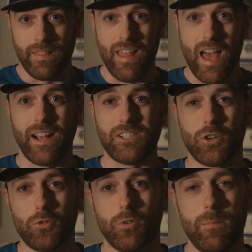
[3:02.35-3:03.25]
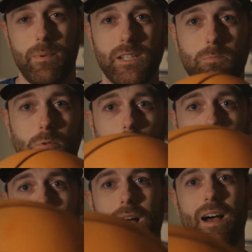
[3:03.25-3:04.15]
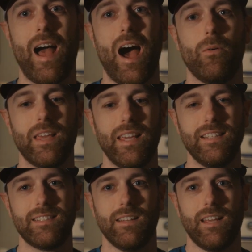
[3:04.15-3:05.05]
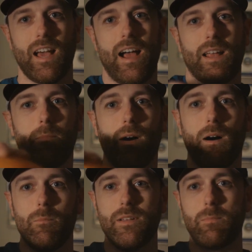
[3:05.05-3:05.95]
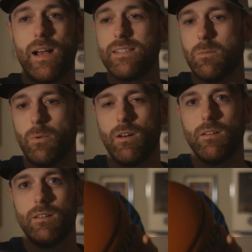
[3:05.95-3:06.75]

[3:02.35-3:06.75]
And that extra grip is proven by how easily I can palm this basketball.